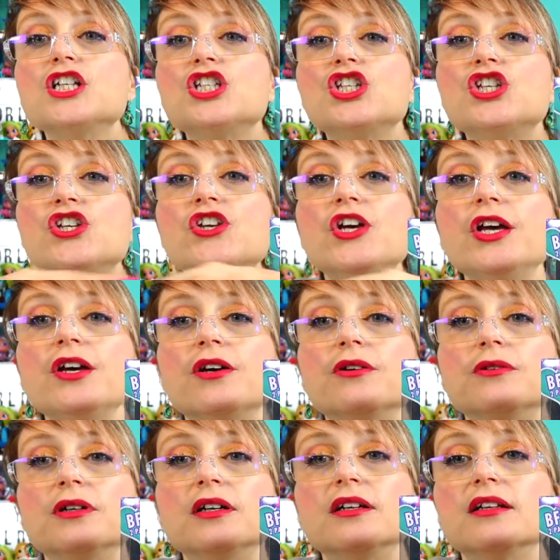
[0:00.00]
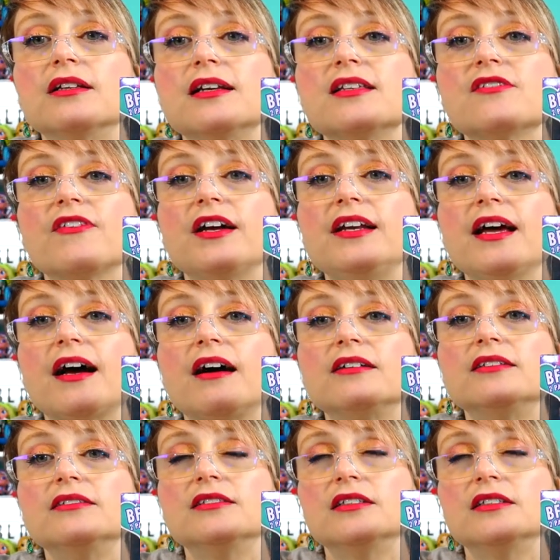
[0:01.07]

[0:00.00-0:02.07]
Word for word: two? Let's find out.